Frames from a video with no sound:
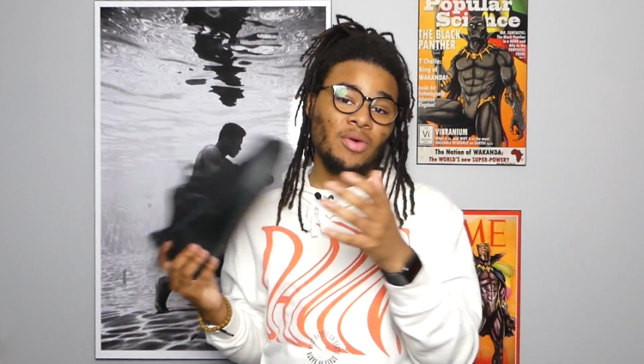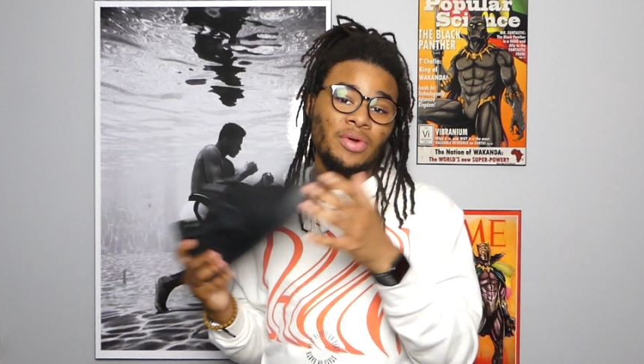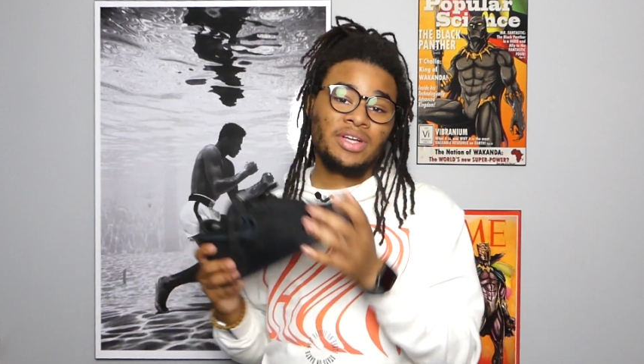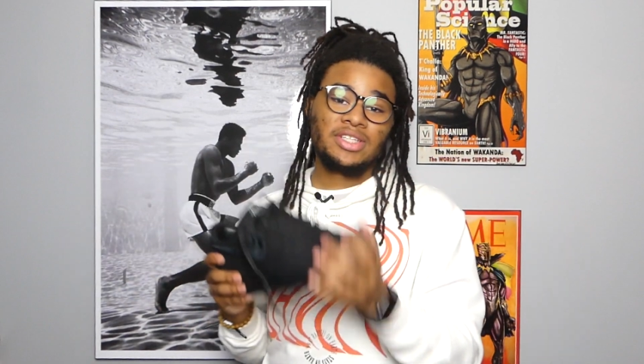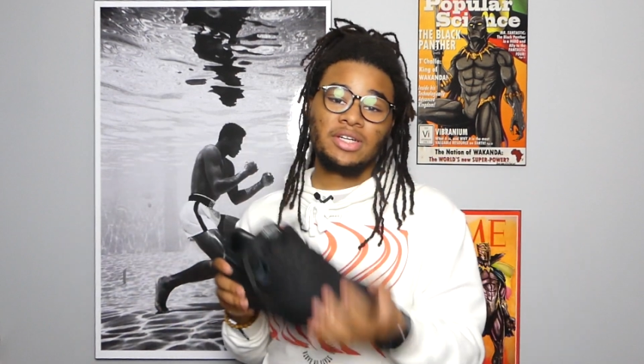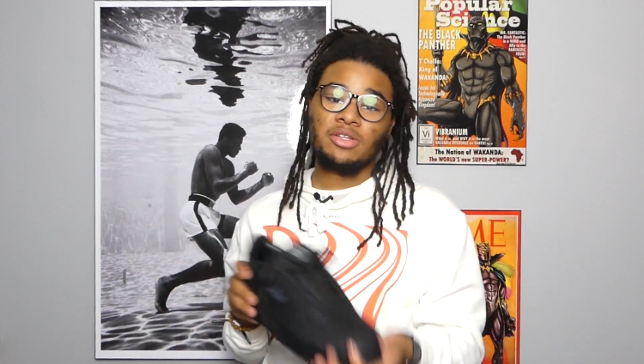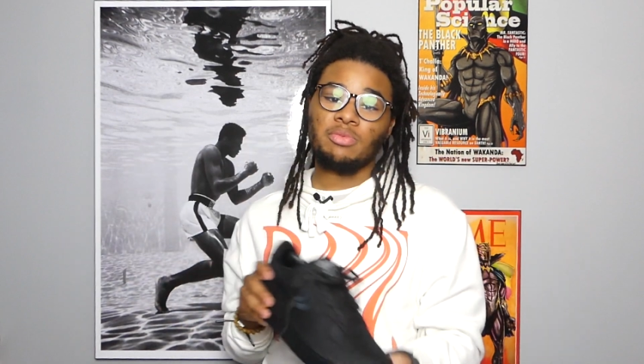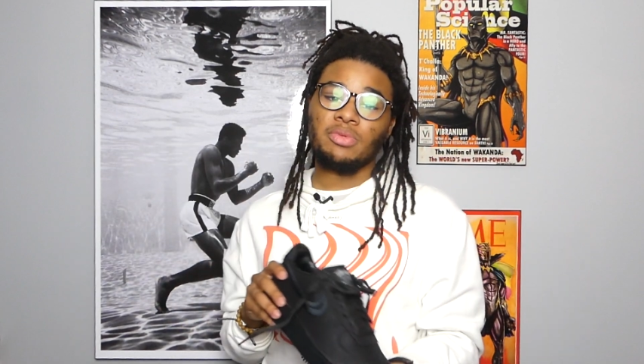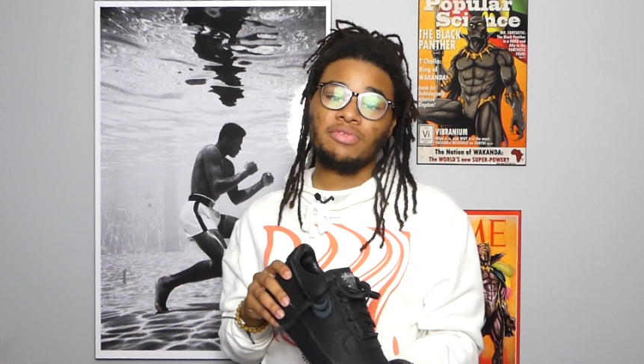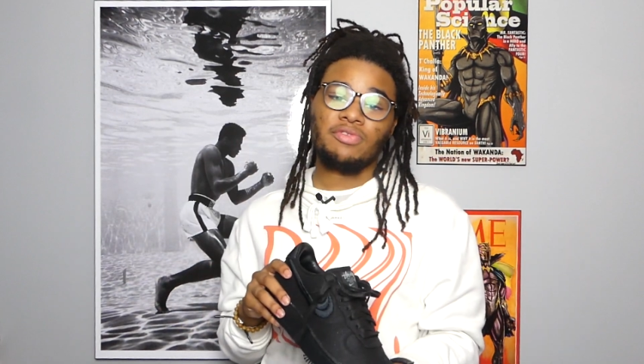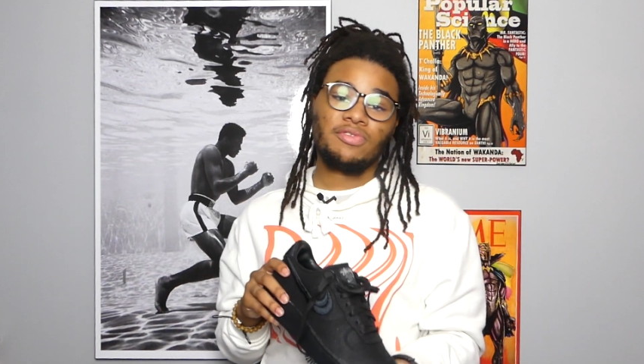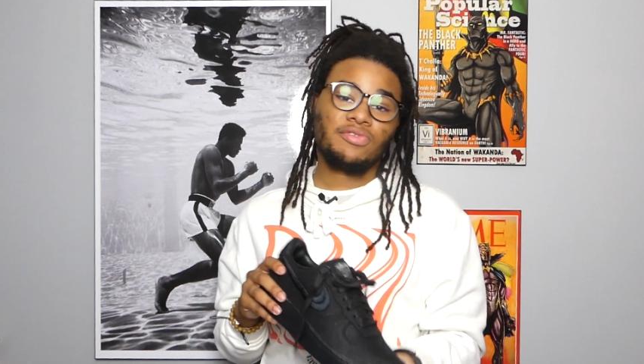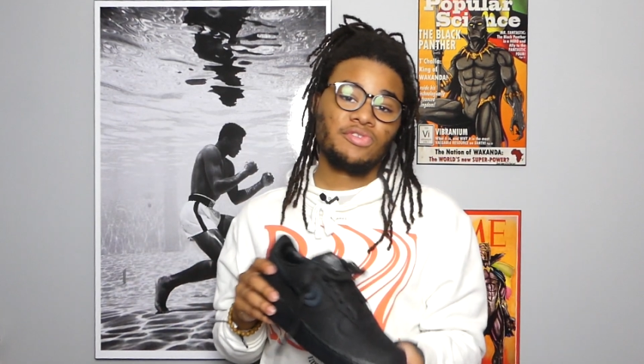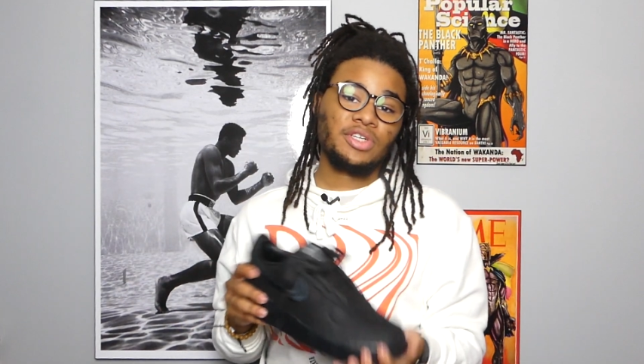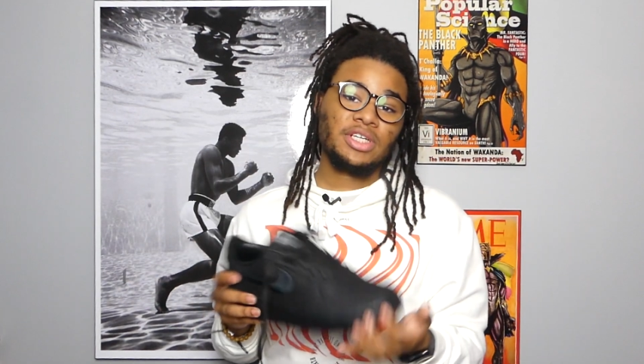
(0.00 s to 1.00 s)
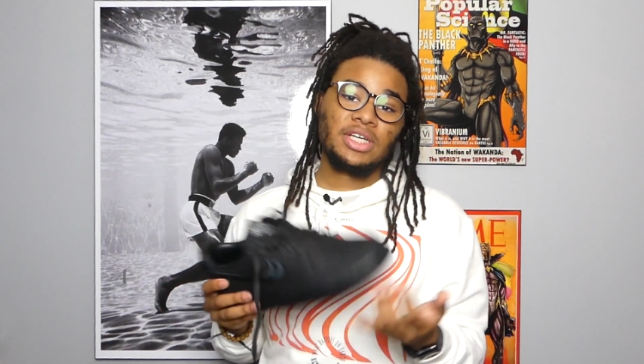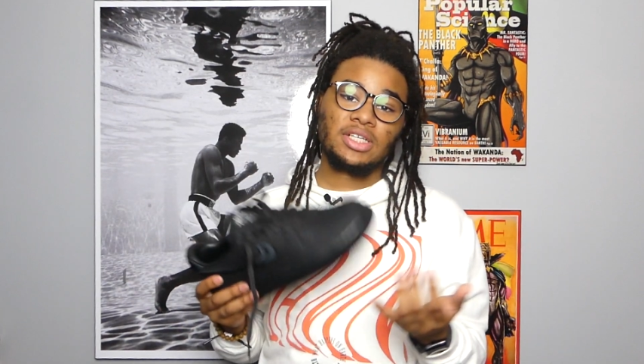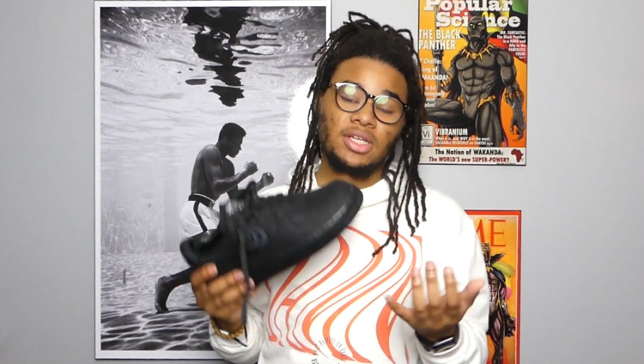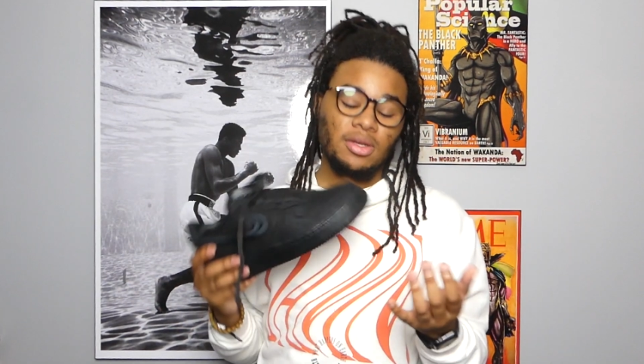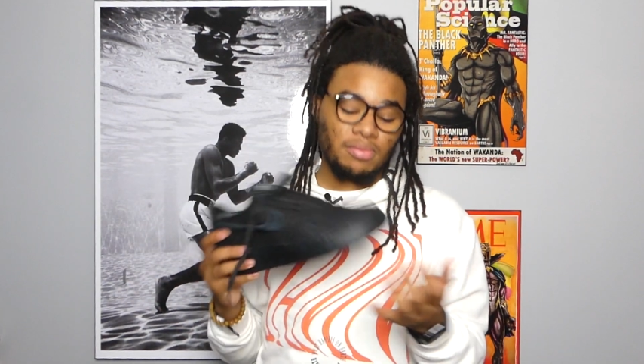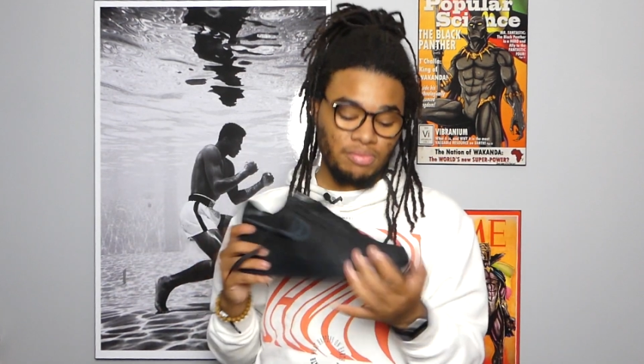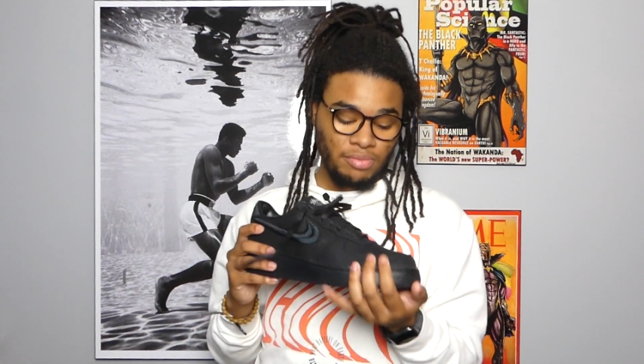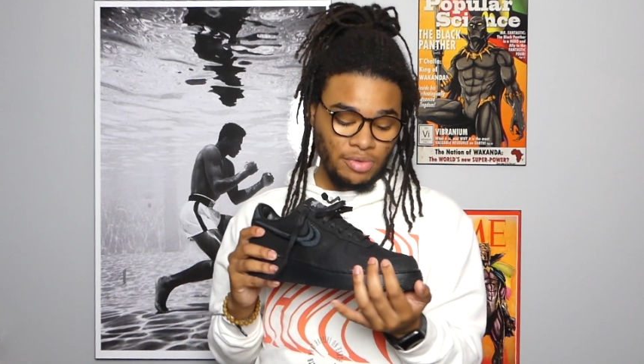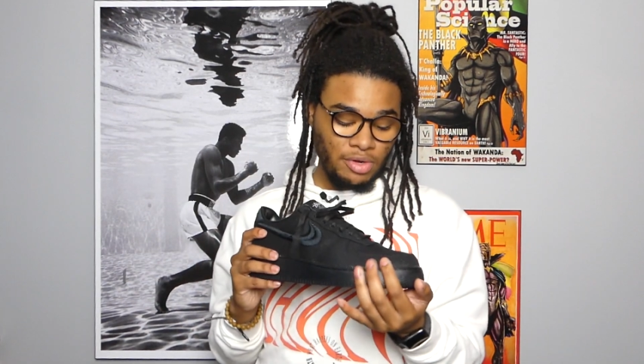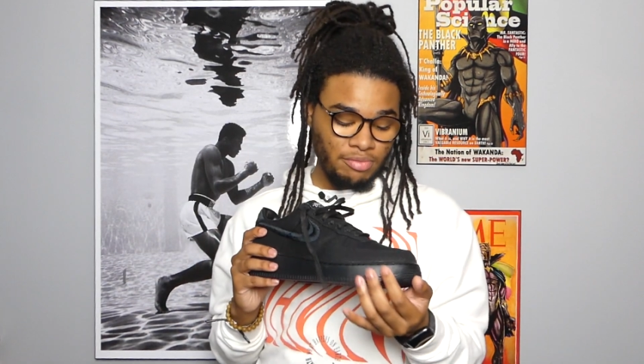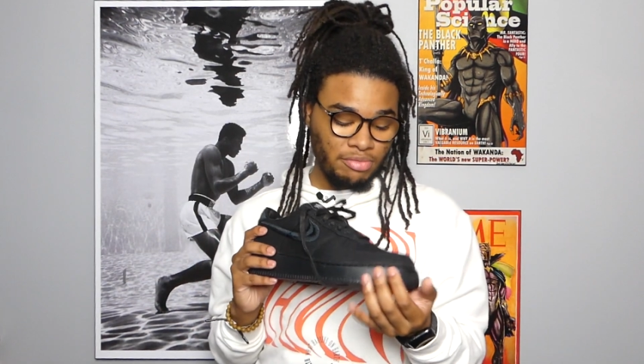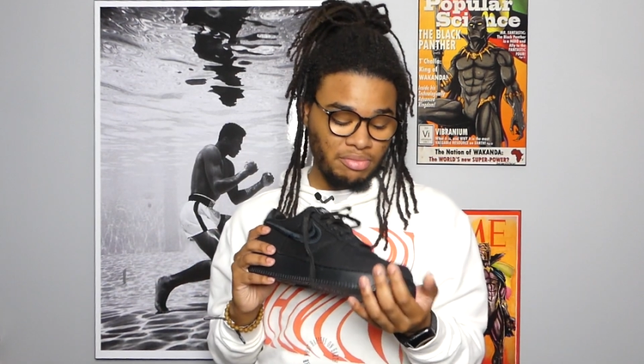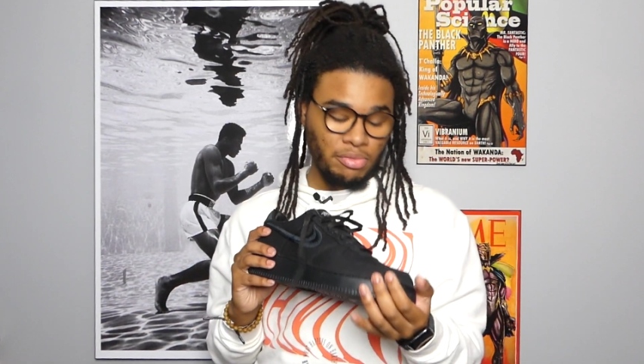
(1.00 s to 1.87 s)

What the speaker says: y'all want to send it to me for free because I'm